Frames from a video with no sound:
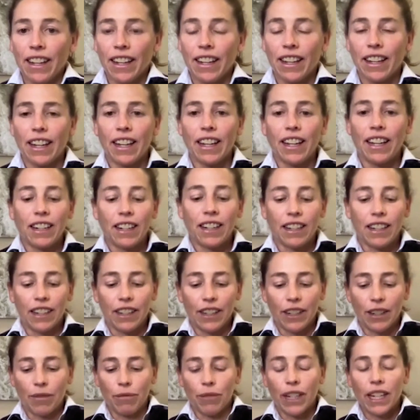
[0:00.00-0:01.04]
And,
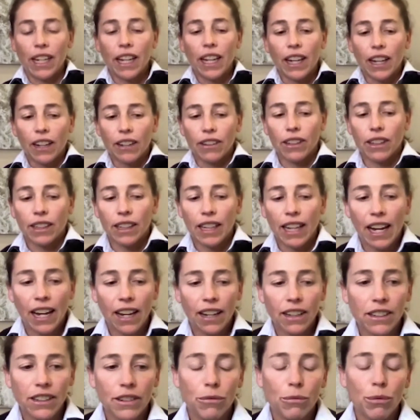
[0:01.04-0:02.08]
but yeah, the
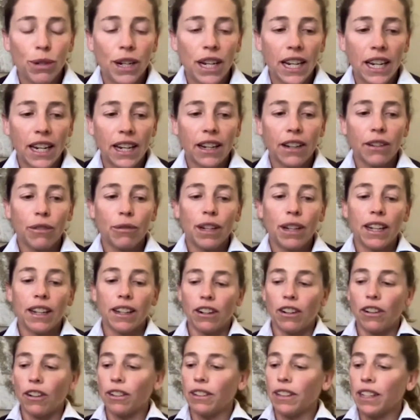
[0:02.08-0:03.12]
last week we
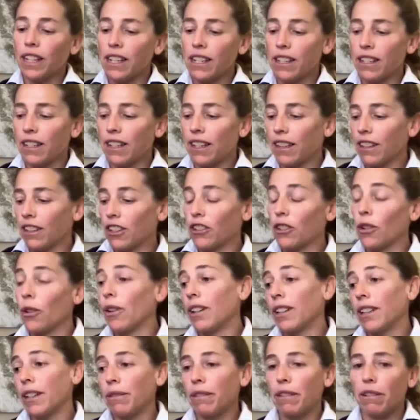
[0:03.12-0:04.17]
could only see the
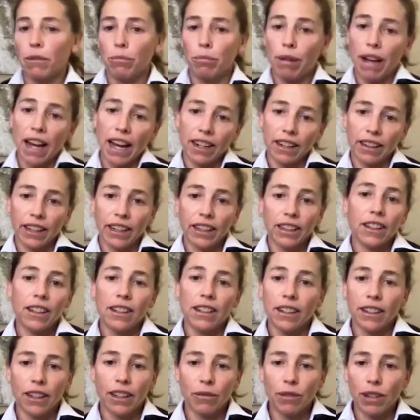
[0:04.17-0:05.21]
shore that we were paddling
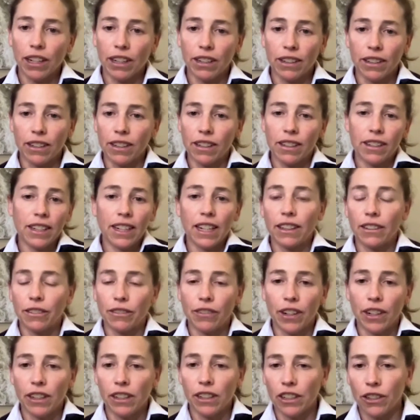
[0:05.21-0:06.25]
along, and we couldn't see the
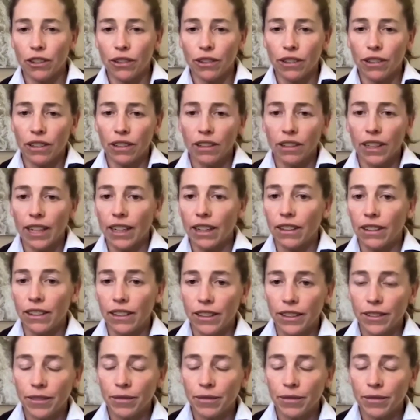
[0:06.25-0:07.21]
far shore at all.